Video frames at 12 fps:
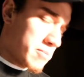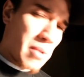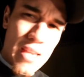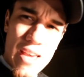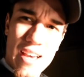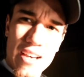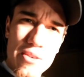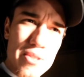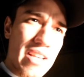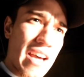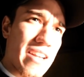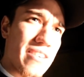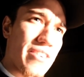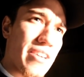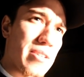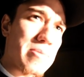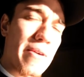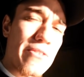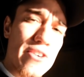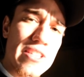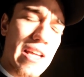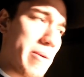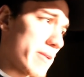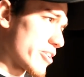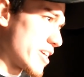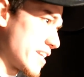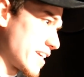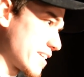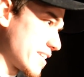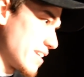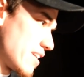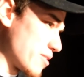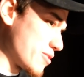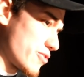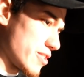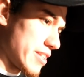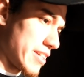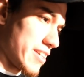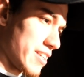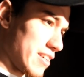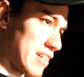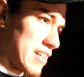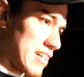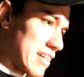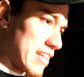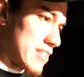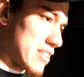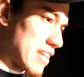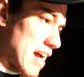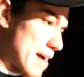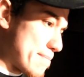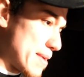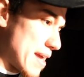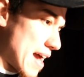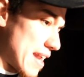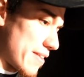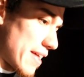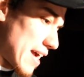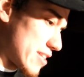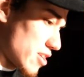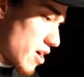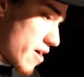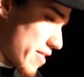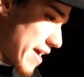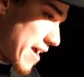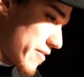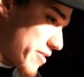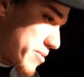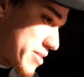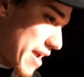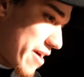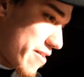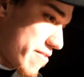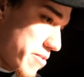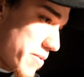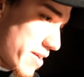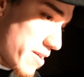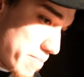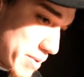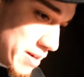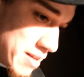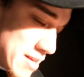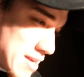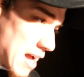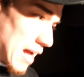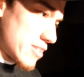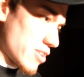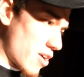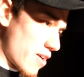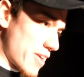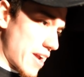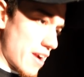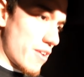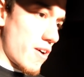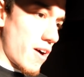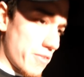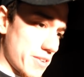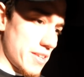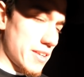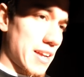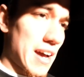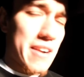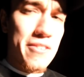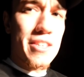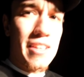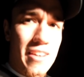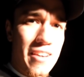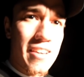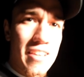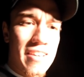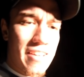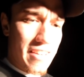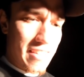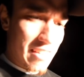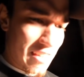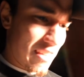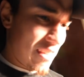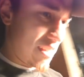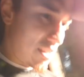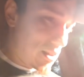But yeah, it was my first time ever hitting a deer. I was really, it got me at it. Like, I took all the hair, there was hair everywhere, but I took all the hair off and got everything, you